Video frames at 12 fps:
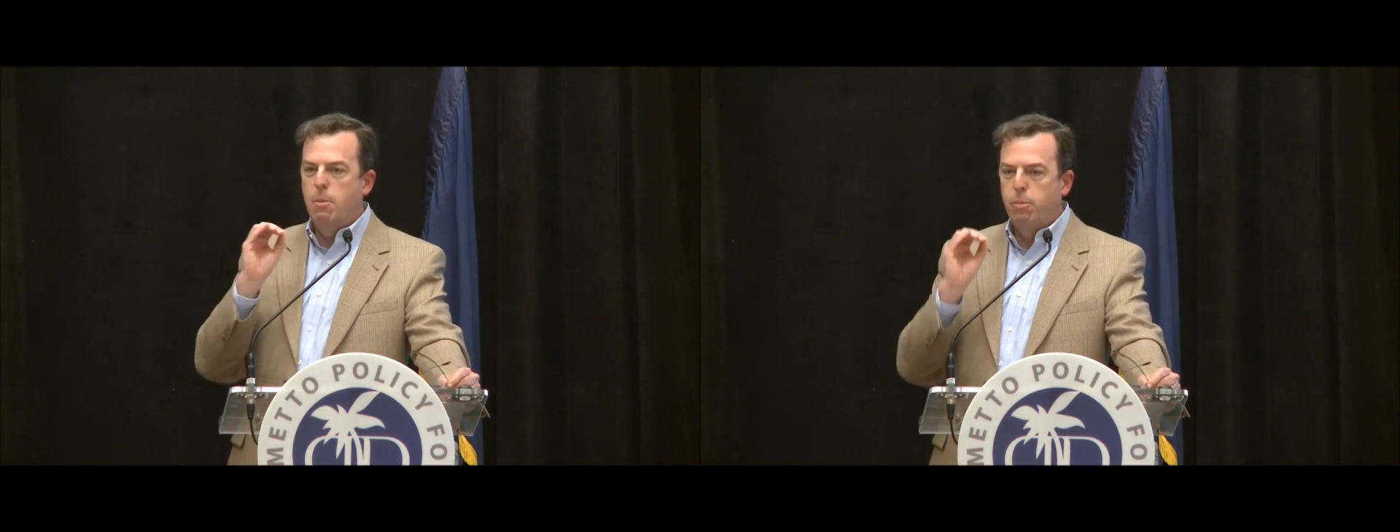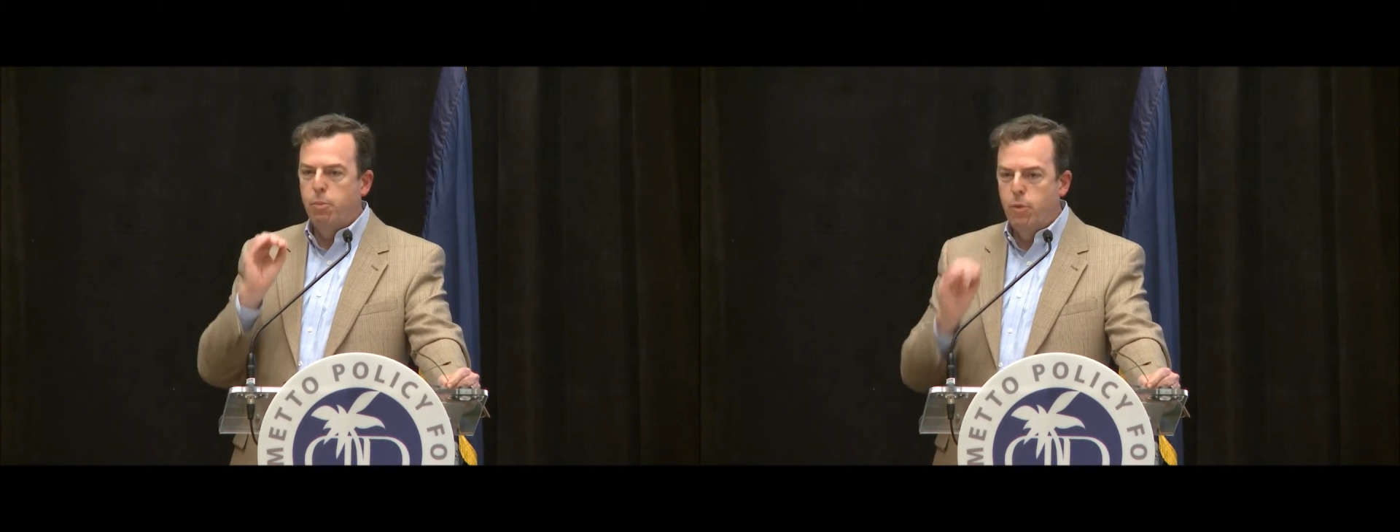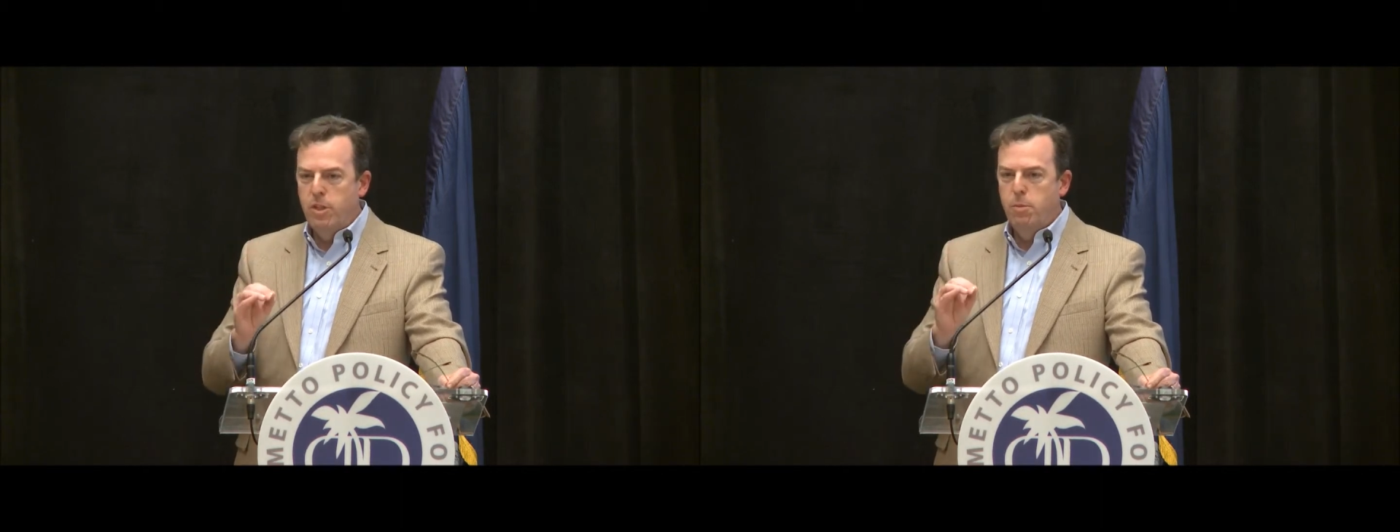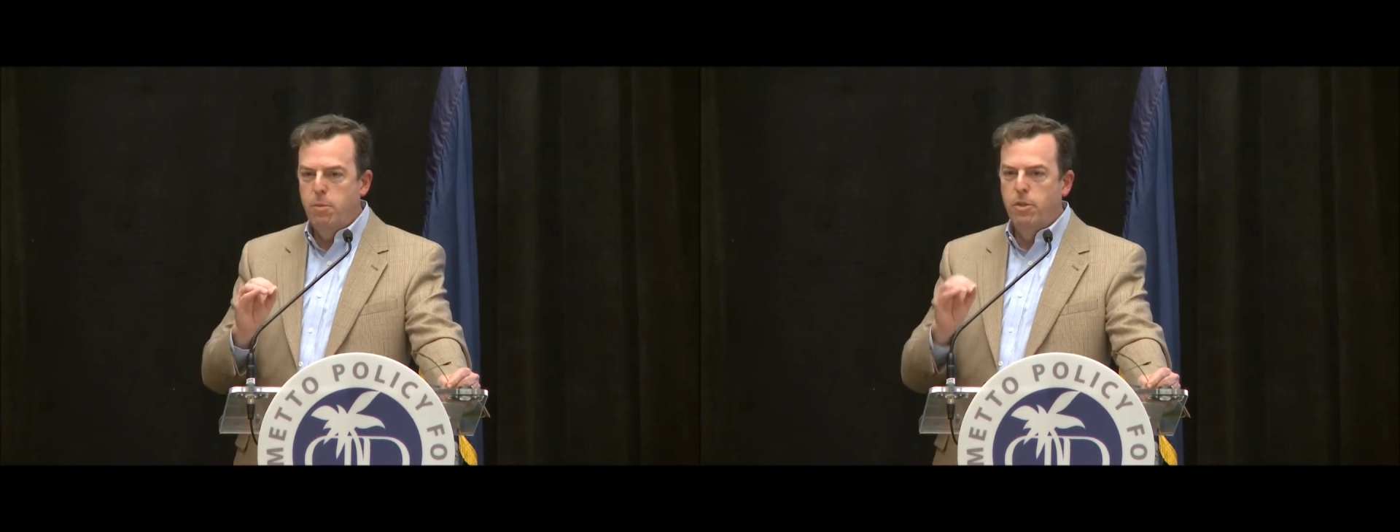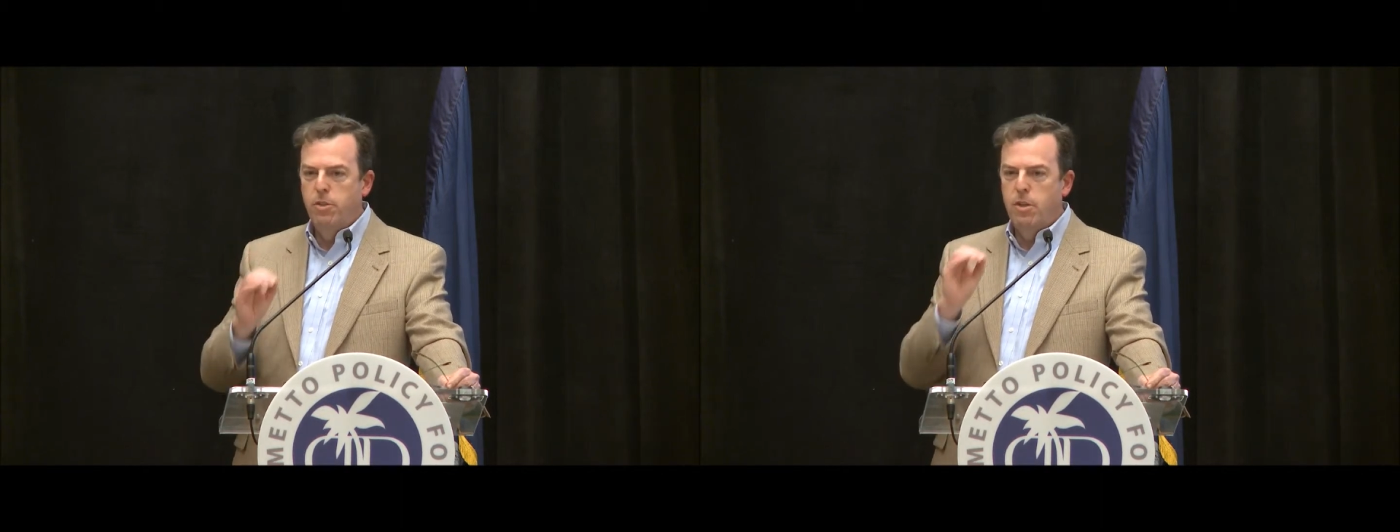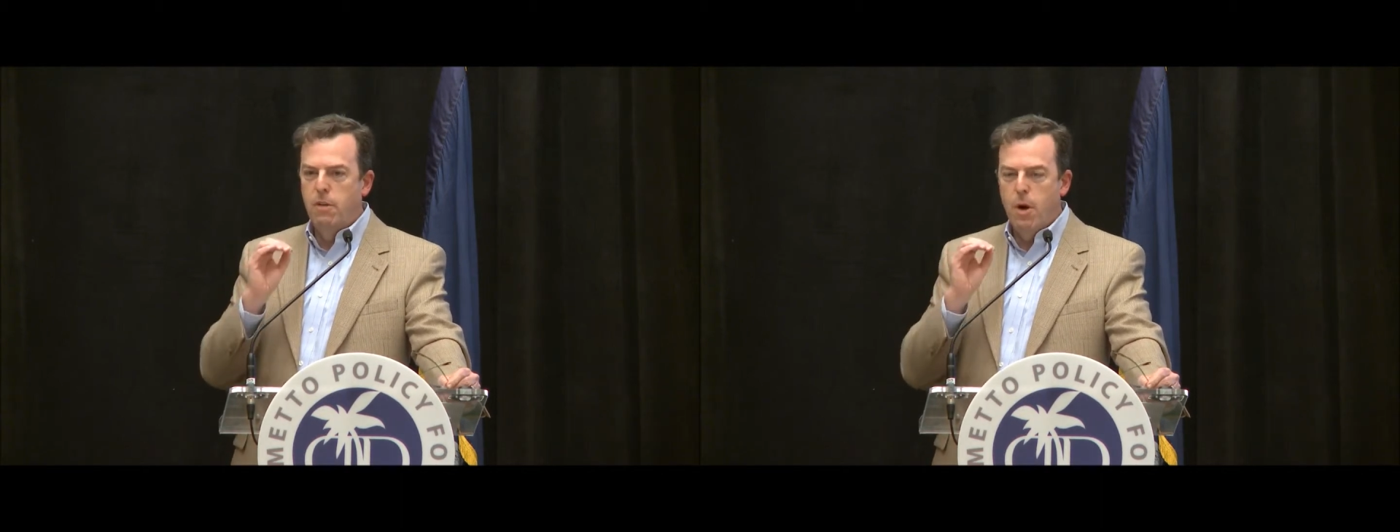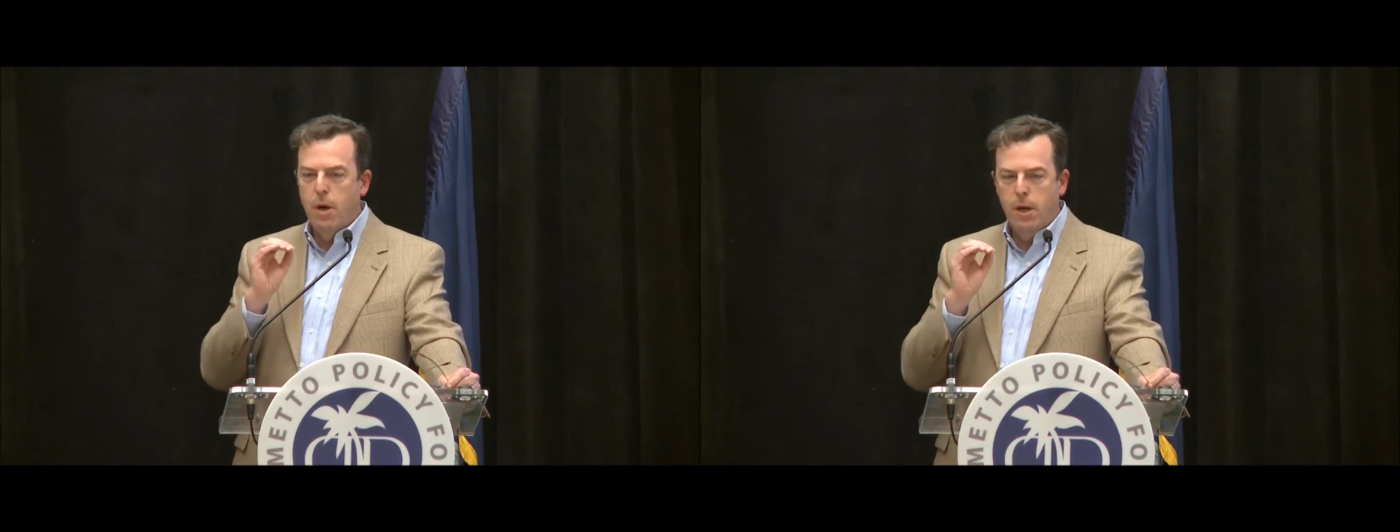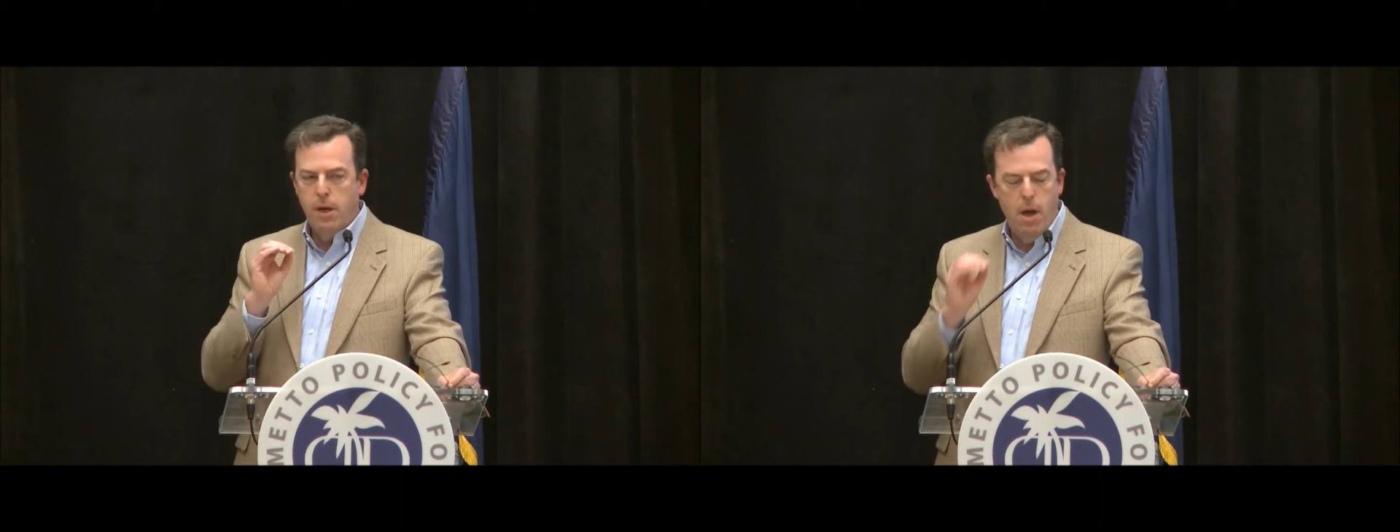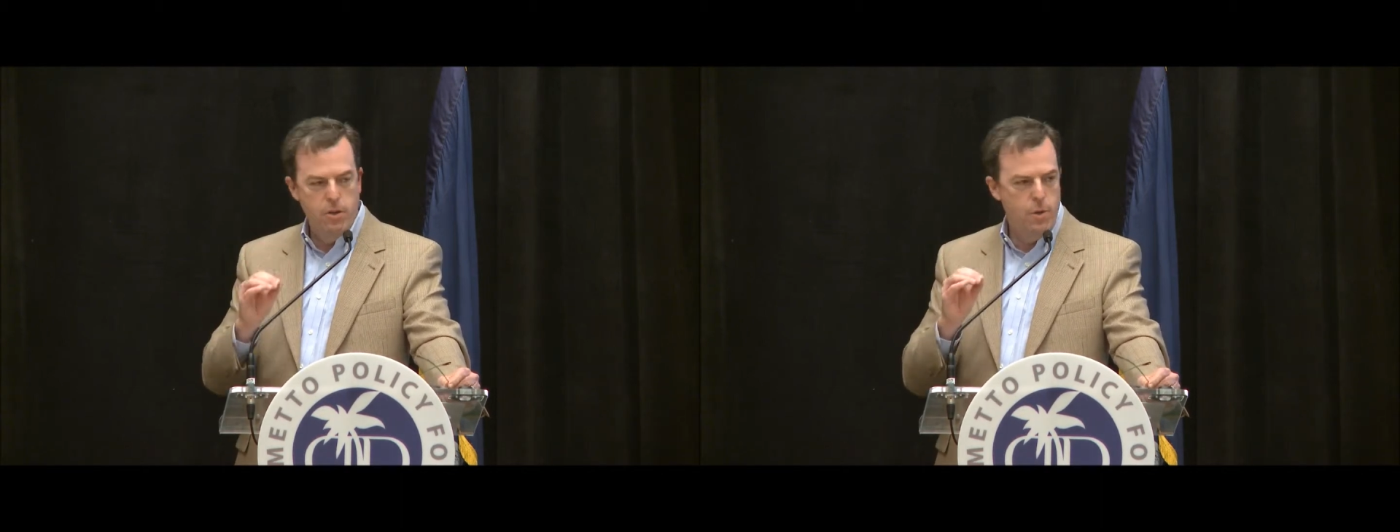principles of our
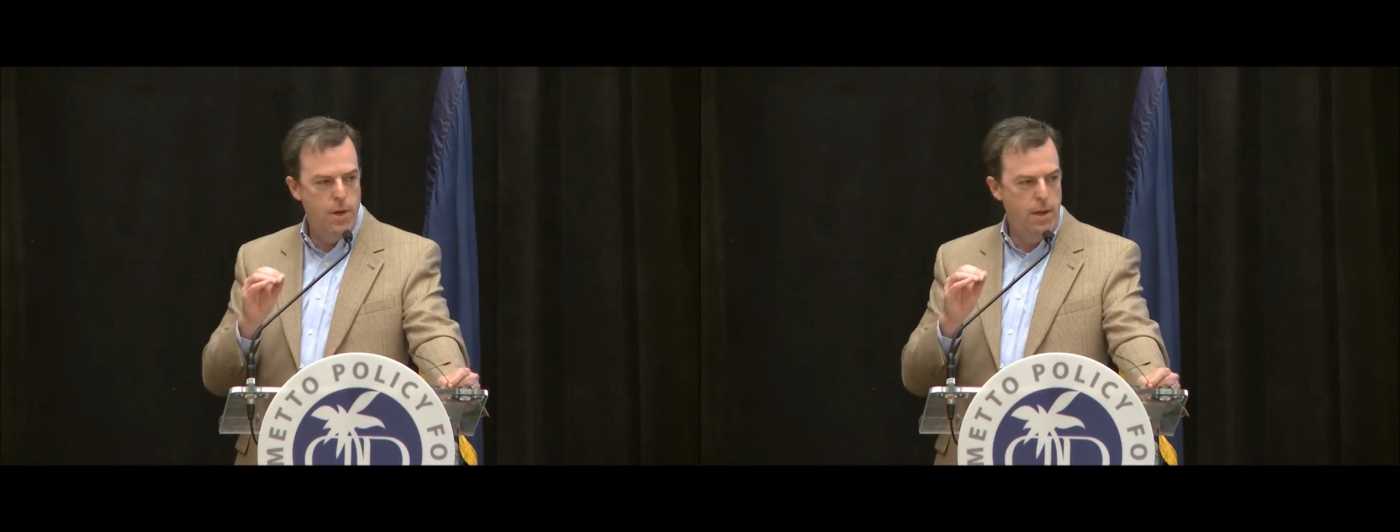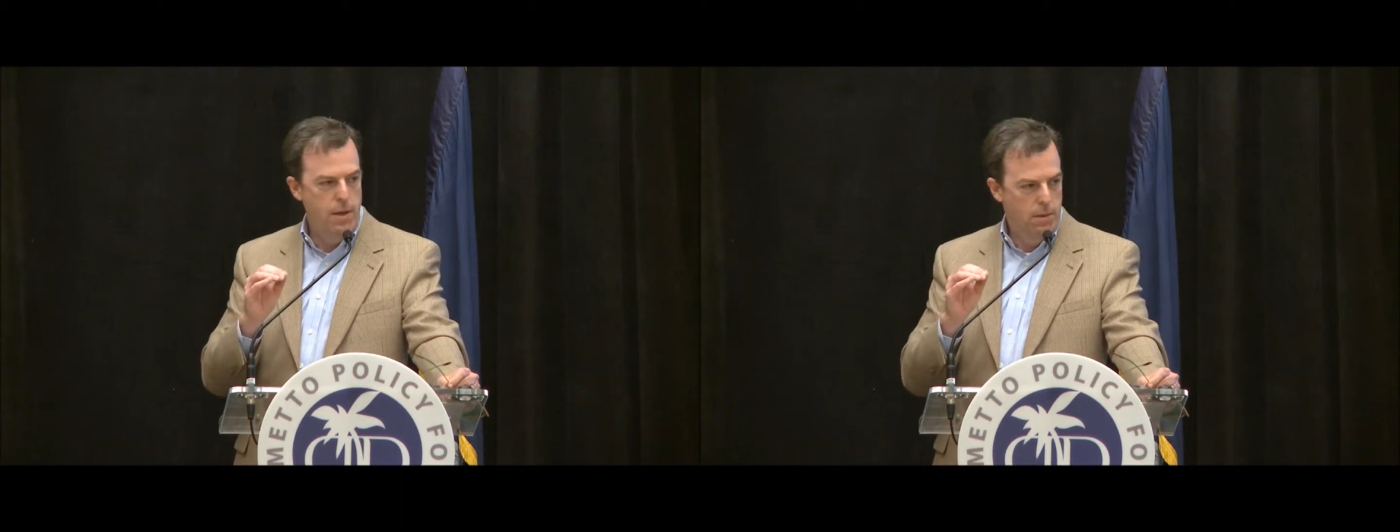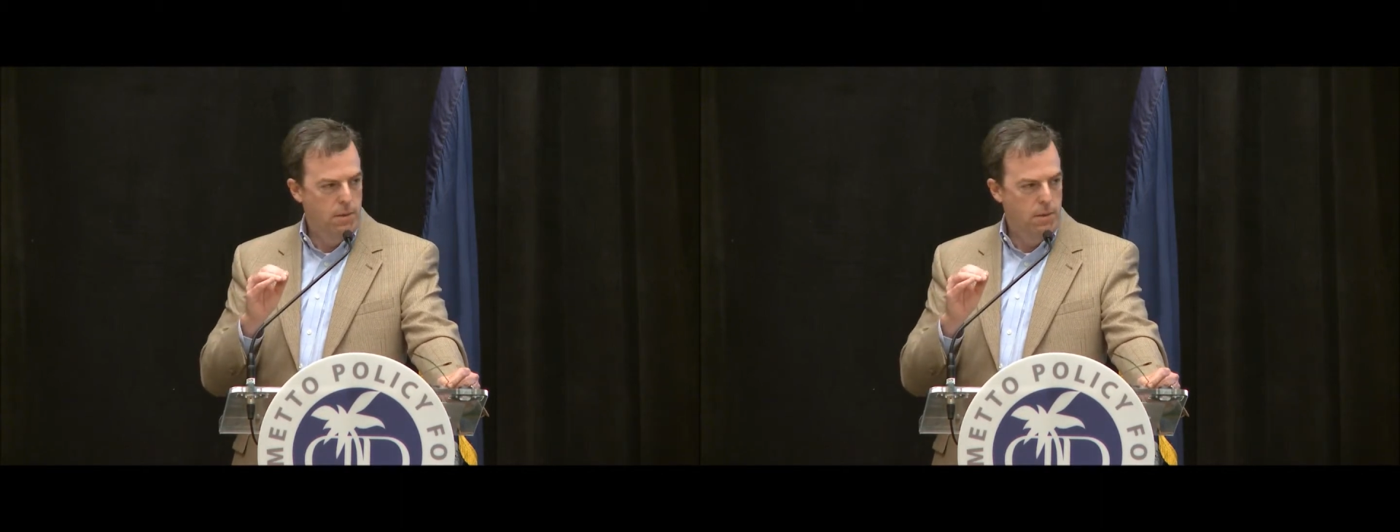country